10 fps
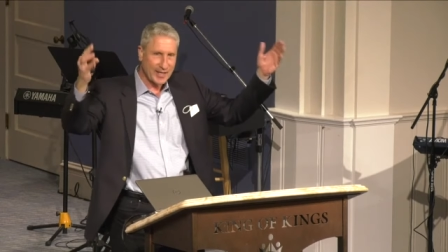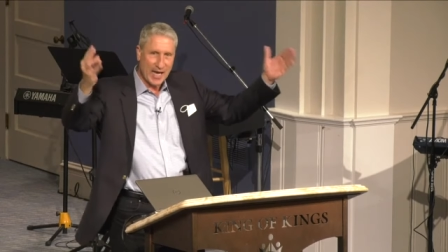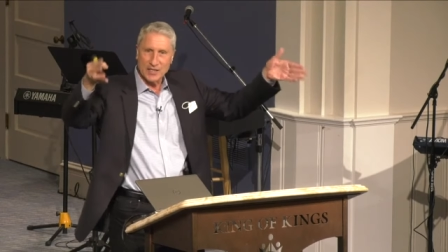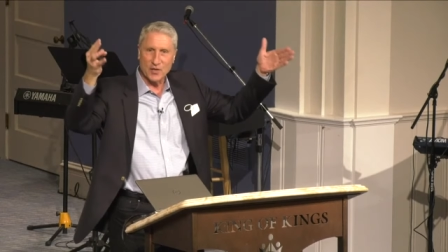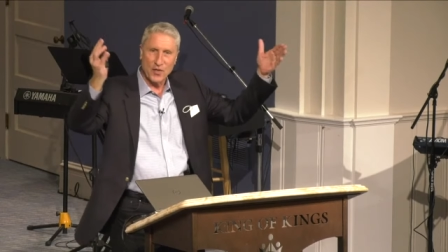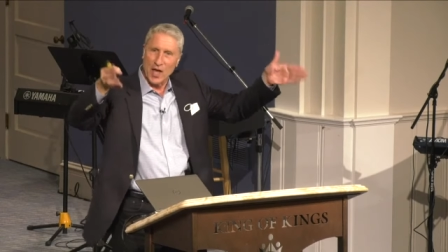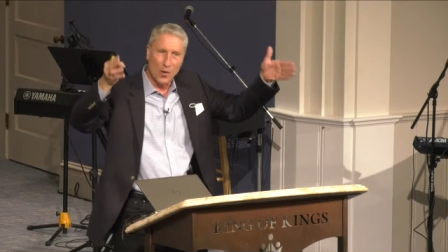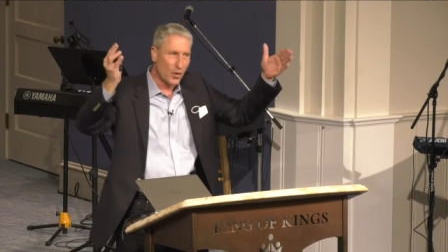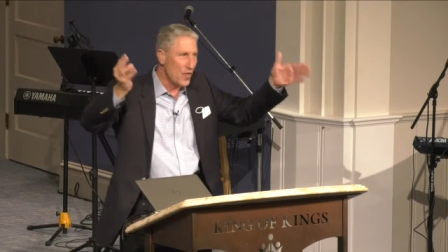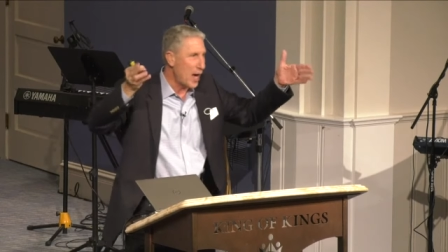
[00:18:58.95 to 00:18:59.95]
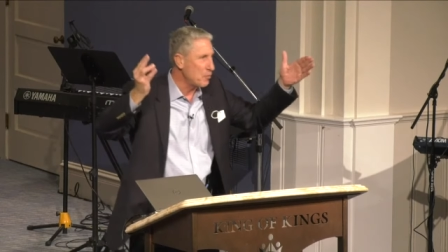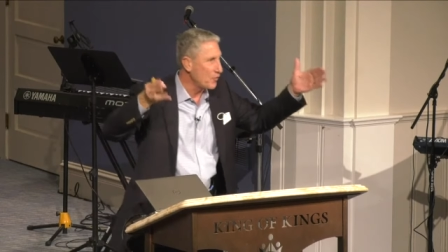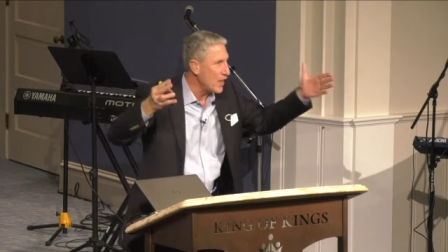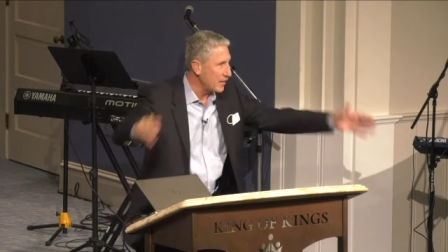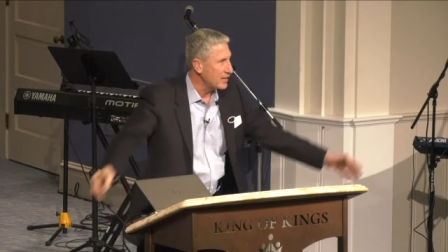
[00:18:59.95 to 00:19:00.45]
The gates of hell will not
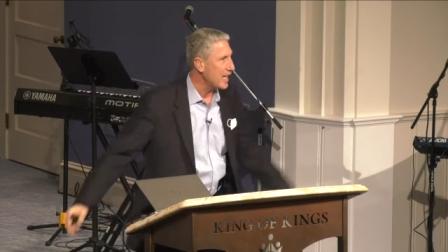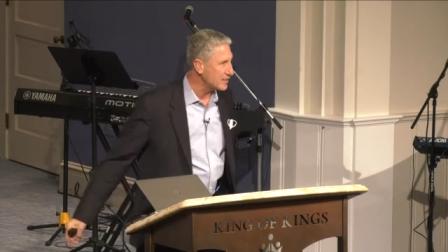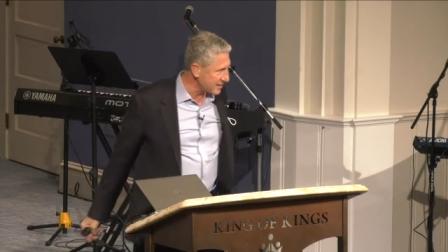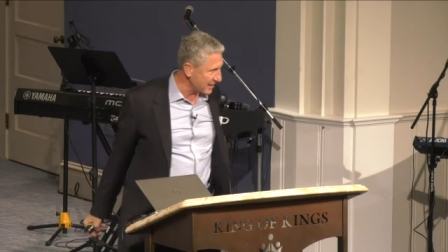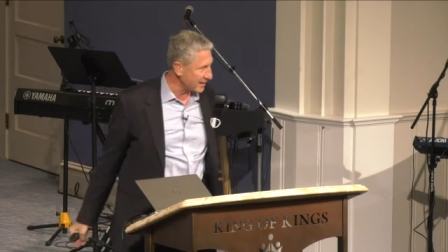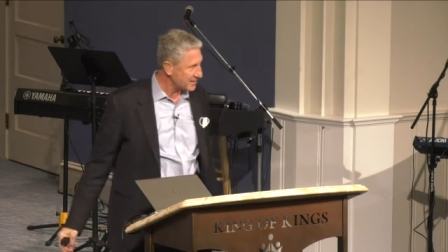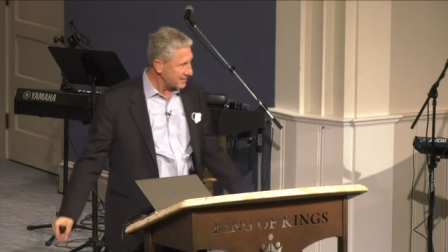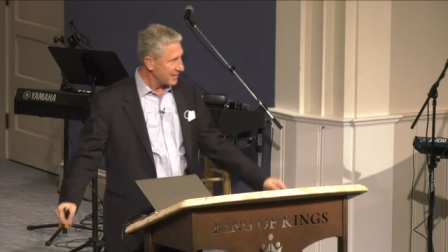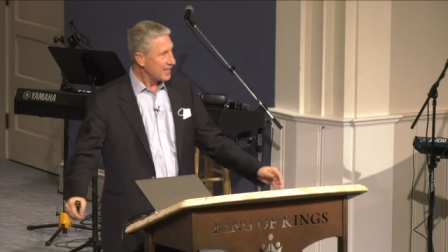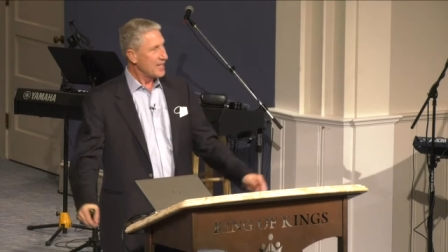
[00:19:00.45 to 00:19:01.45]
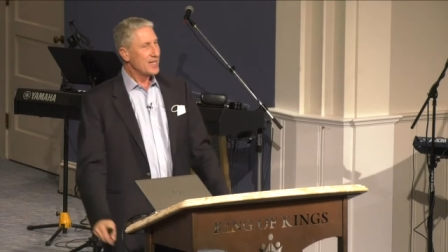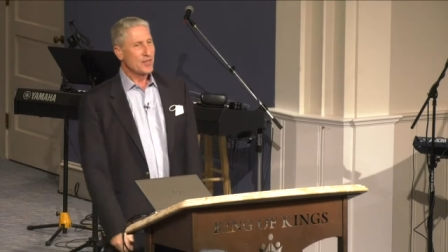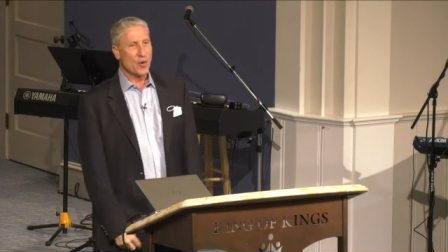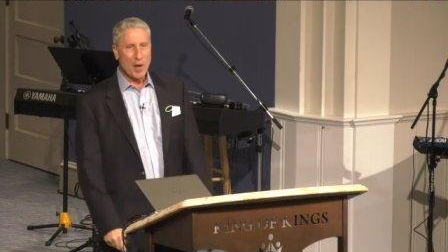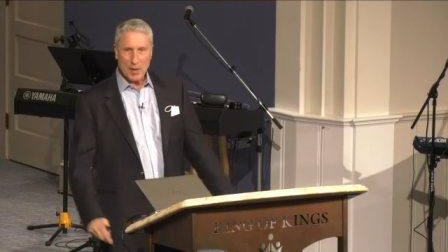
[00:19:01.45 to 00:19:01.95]
prevail against us.
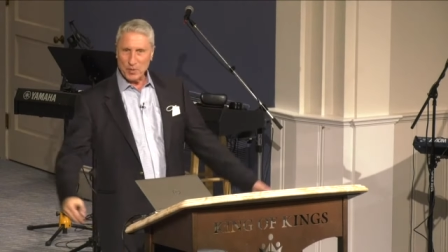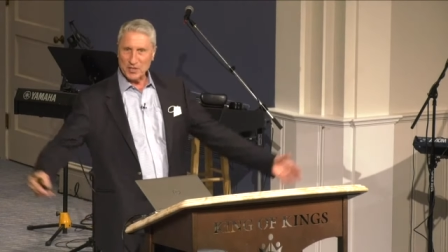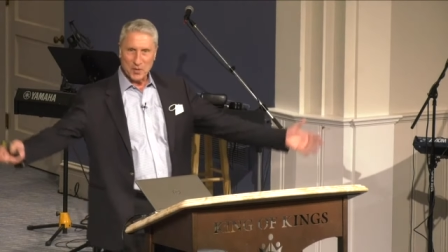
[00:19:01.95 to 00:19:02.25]
There might be